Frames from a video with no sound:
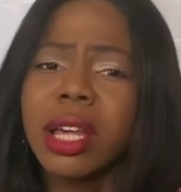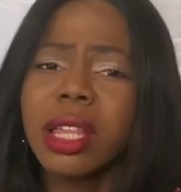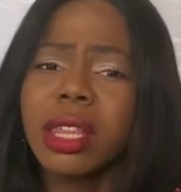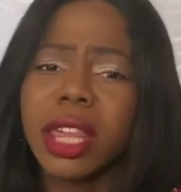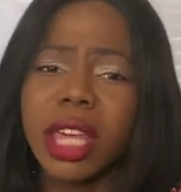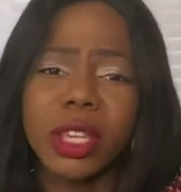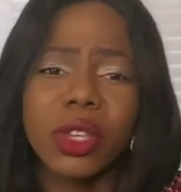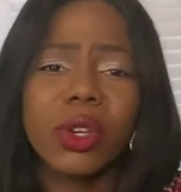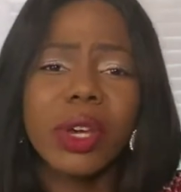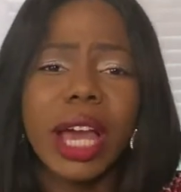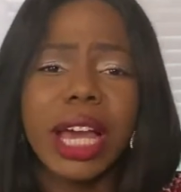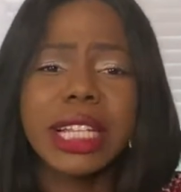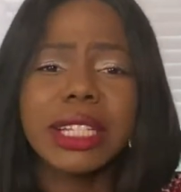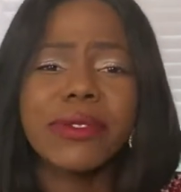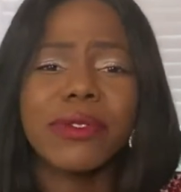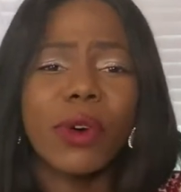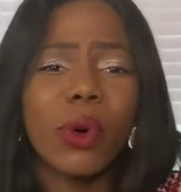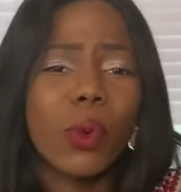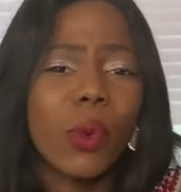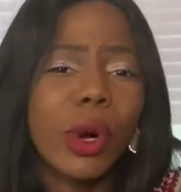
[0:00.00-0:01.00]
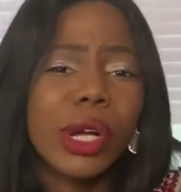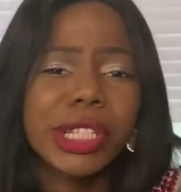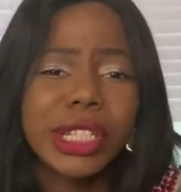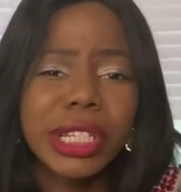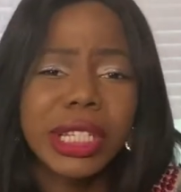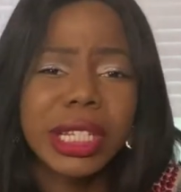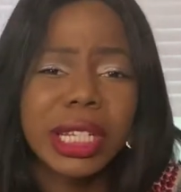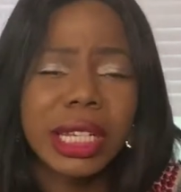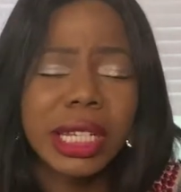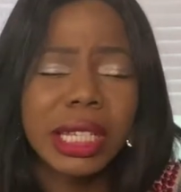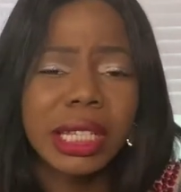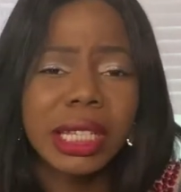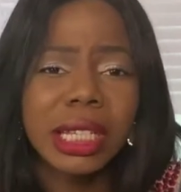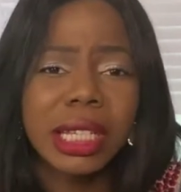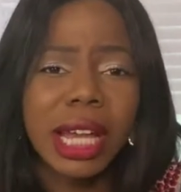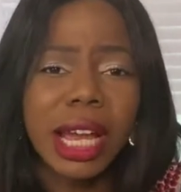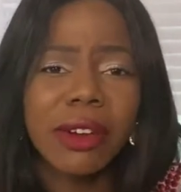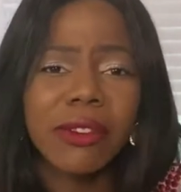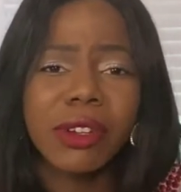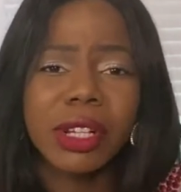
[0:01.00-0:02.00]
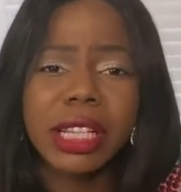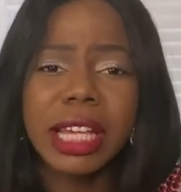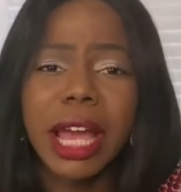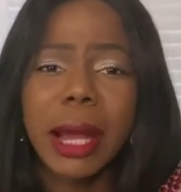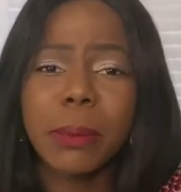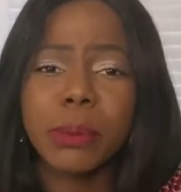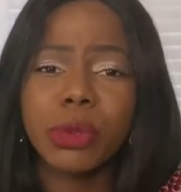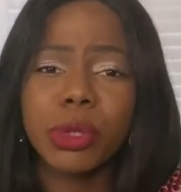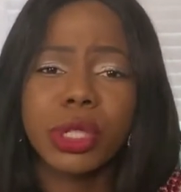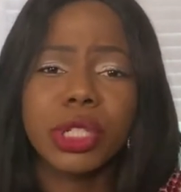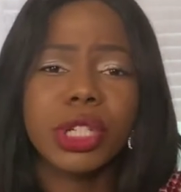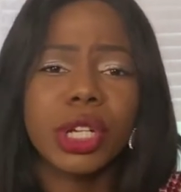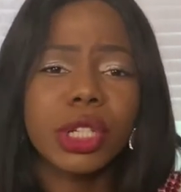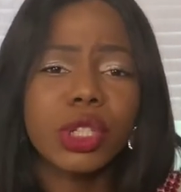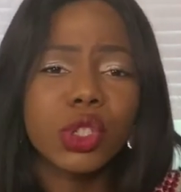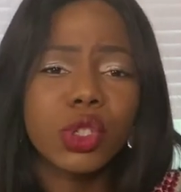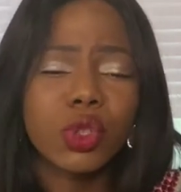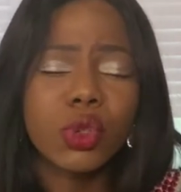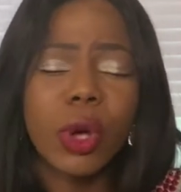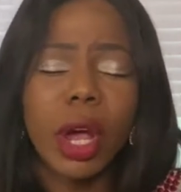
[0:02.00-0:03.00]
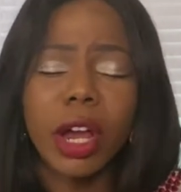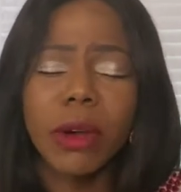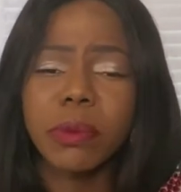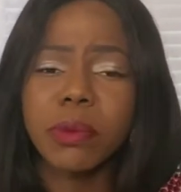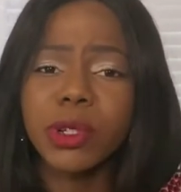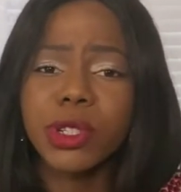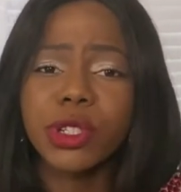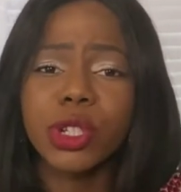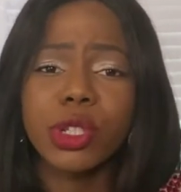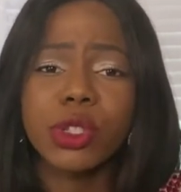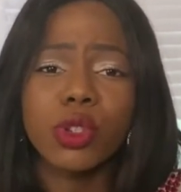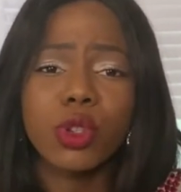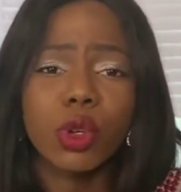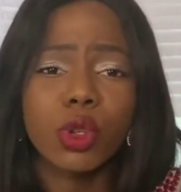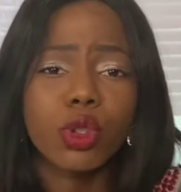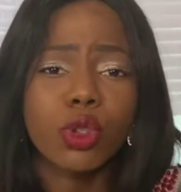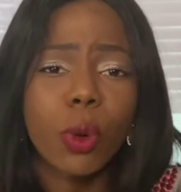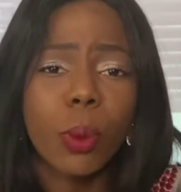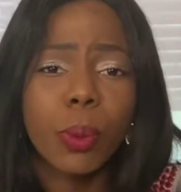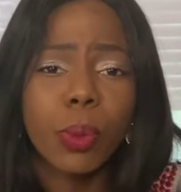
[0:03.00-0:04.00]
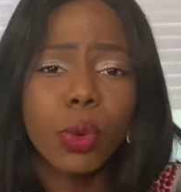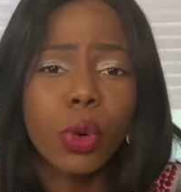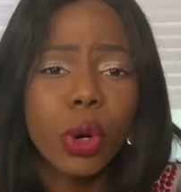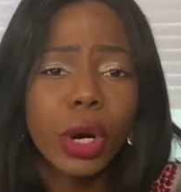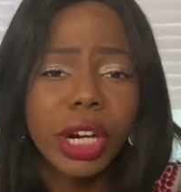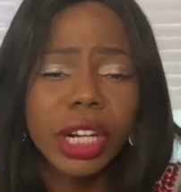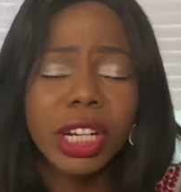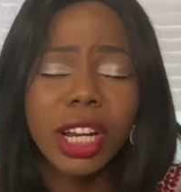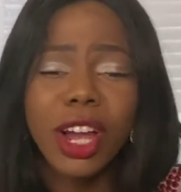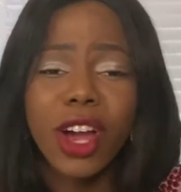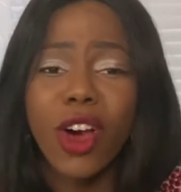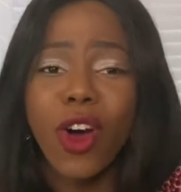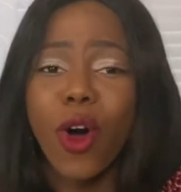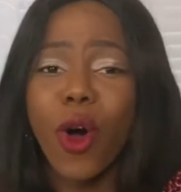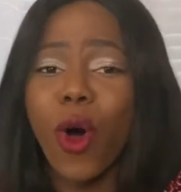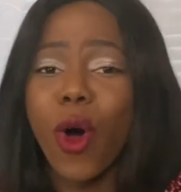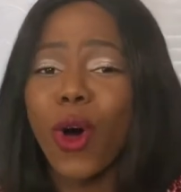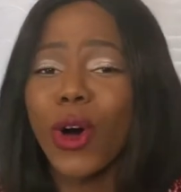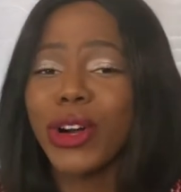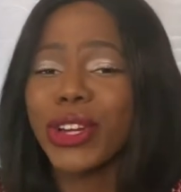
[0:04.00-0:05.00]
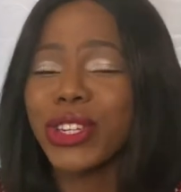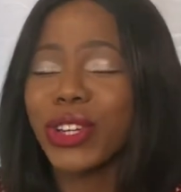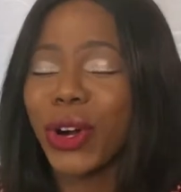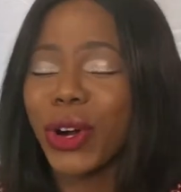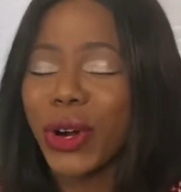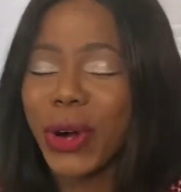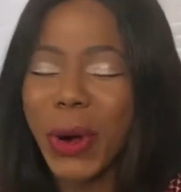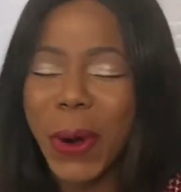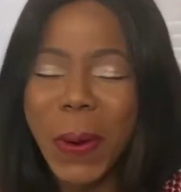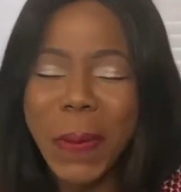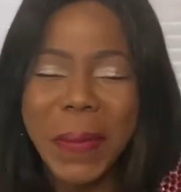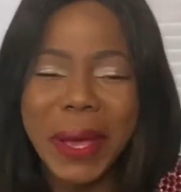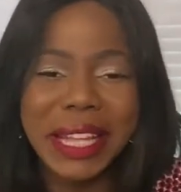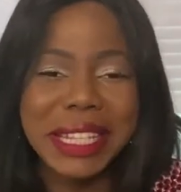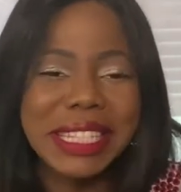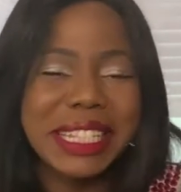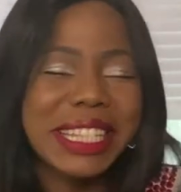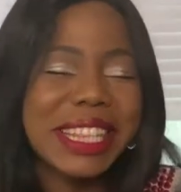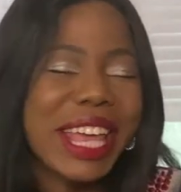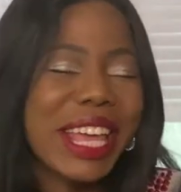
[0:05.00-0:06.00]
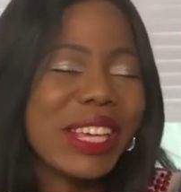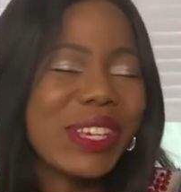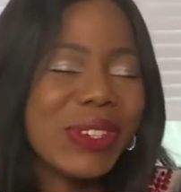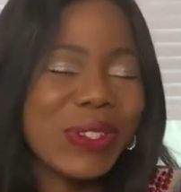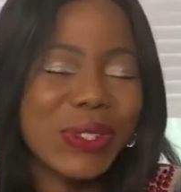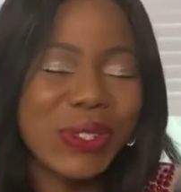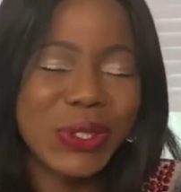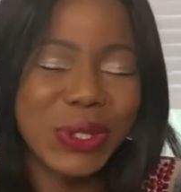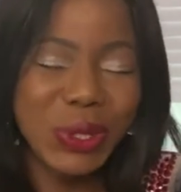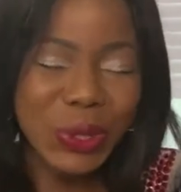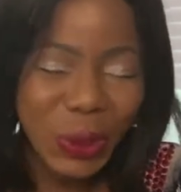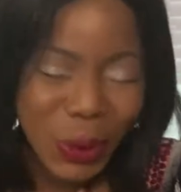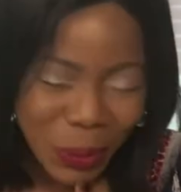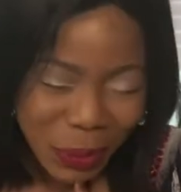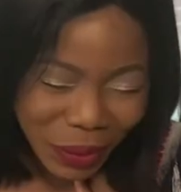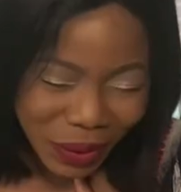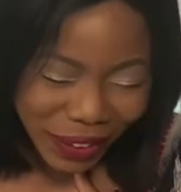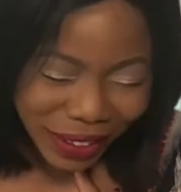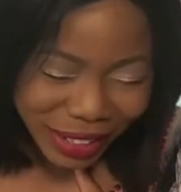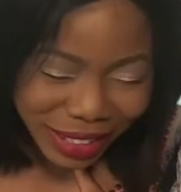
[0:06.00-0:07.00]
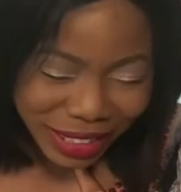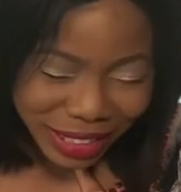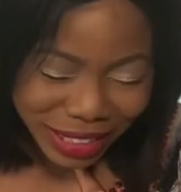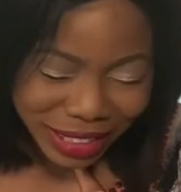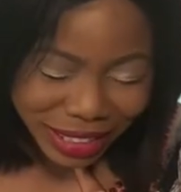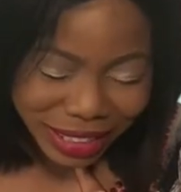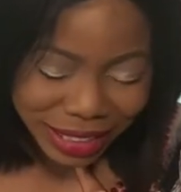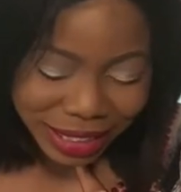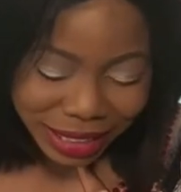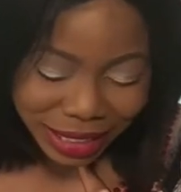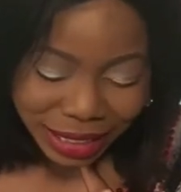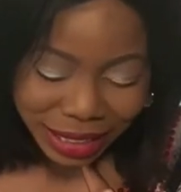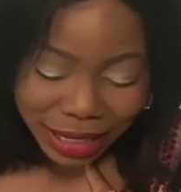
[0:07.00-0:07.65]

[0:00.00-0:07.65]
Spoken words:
Thank you guys for watching. I really appreciate you. I appreciate your support, all your comments. Thank you so much.